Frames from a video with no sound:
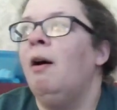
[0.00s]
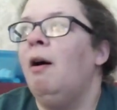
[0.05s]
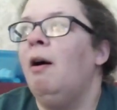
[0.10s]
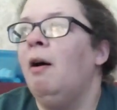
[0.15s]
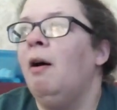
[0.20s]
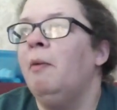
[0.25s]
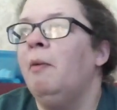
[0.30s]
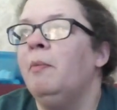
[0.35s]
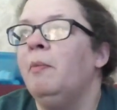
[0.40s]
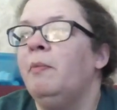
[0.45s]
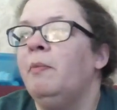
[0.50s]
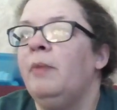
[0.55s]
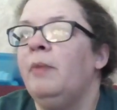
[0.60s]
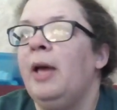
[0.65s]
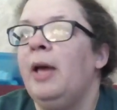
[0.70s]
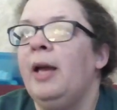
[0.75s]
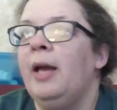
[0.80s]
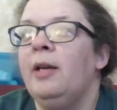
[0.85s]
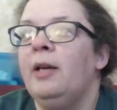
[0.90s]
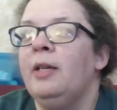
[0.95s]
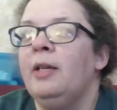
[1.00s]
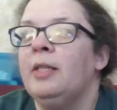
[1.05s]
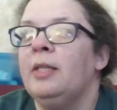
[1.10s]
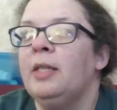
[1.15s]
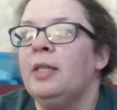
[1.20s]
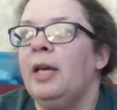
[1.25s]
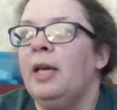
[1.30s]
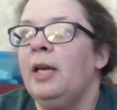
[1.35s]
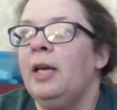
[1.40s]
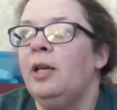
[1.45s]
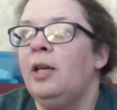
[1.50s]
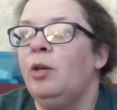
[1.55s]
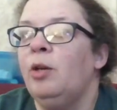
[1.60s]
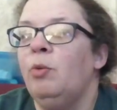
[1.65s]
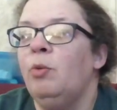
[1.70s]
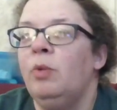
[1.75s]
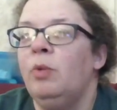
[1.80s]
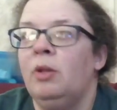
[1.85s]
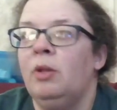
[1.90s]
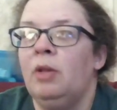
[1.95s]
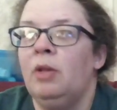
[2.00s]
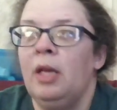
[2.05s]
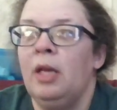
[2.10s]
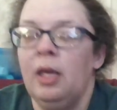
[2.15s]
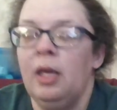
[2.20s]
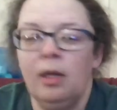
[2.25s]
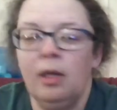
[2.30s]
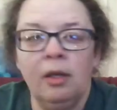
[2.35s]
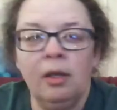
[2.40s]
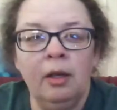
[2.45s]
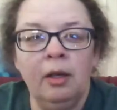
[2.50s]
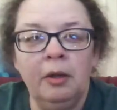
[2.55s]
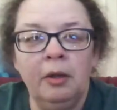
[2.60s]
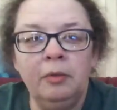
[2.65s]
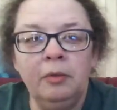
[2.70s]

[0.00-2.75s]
And it's like, you would think